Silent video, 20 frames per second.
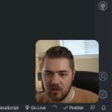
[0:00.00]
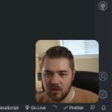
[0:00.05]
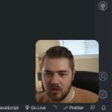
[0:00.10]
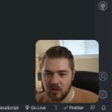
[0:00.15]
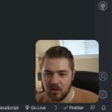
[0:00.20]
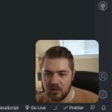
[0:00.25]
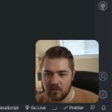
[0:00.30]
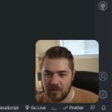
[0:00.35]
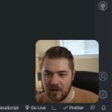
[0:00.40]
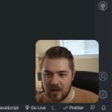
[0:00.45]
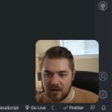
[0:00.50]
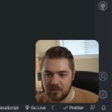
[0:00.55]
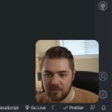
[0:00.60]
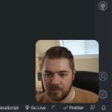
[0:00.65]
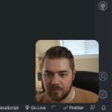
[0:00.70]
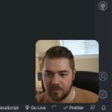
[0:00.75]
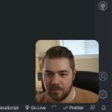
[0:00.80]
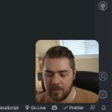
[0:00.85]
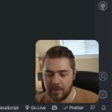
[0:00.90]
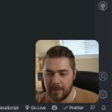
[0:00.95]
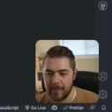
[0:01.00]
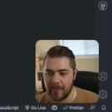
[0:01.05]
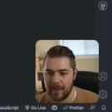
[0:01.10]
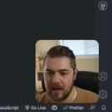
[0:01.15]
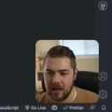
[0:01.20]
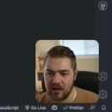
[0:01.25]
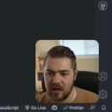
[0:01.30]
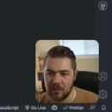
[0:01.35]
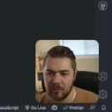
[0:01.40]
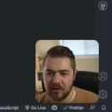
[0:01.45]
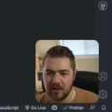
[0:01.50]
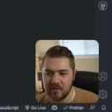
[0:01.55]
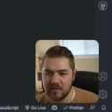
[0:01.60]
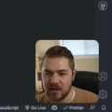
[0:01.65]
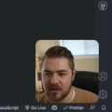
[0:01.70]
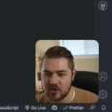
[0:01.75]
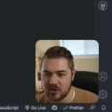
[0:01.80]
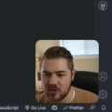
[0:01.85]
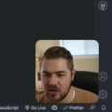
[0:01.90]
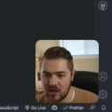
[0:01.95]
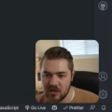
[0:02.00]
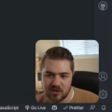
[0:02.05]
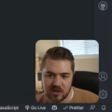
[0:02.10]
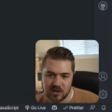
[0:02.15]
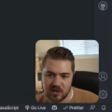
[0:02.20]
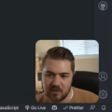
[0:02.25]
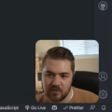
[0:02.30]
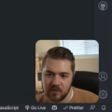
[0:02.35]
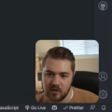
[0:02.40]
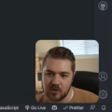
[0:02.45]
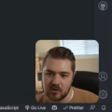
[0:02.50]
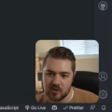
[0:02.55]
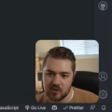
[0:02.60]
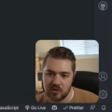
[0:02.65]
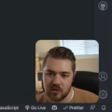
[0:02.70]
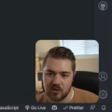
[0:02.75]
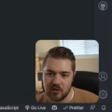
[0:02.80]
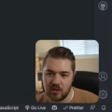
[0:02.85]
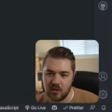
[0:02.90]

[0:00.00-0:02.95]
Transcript: all of that. And I believe that's changing in the future.